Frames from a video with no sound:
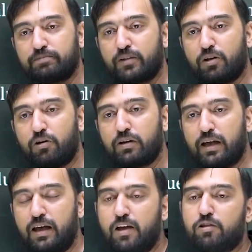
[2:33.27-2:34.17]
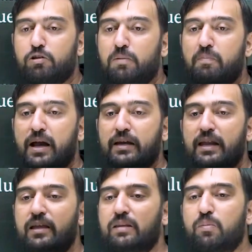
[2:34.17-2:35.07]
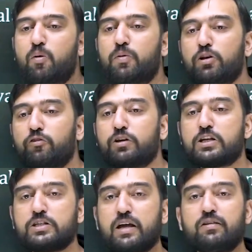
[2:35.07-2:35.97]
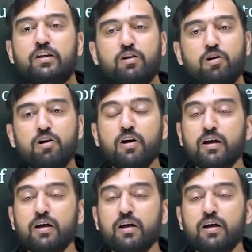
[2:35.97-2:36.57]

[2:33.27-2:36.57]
Okay. So, in bending, the moment of inertia is 0.